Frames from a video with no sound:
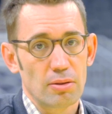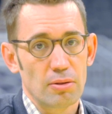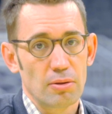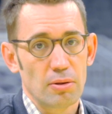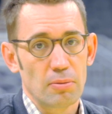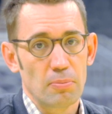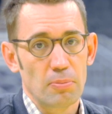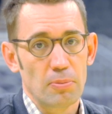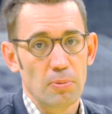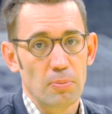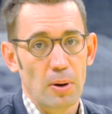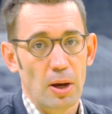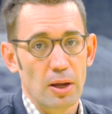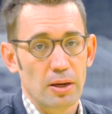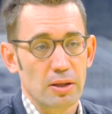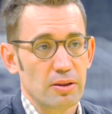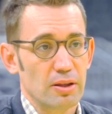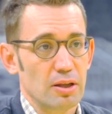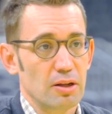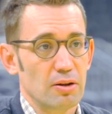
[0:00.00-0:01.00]
the, the
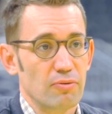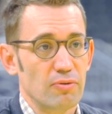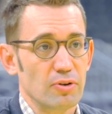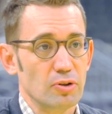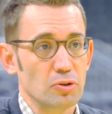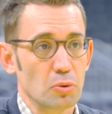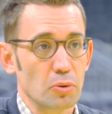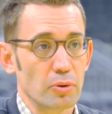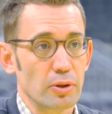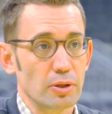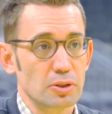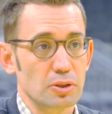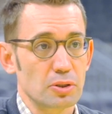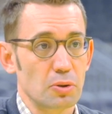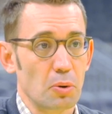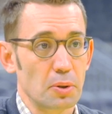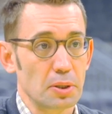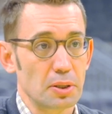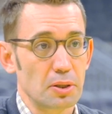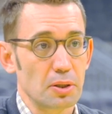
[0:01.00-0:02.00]
body of the individual that's
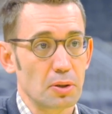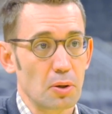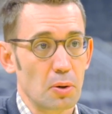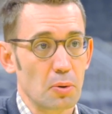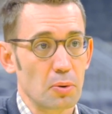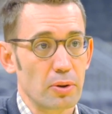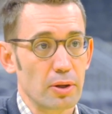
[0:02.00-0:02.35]
going to go